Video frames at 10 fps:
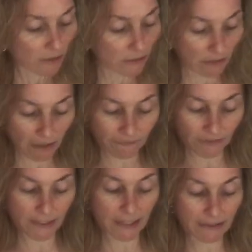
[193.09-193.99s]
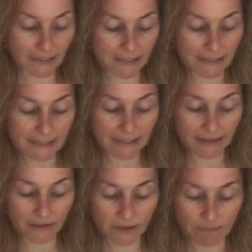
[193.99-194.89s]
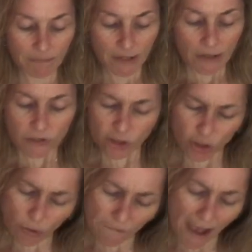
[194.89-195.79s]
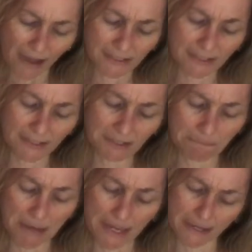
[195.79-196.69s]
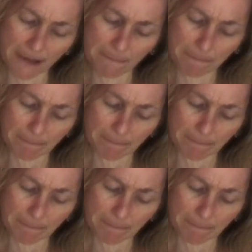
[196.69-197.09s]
Love the delicate details. Do you have access to makeup?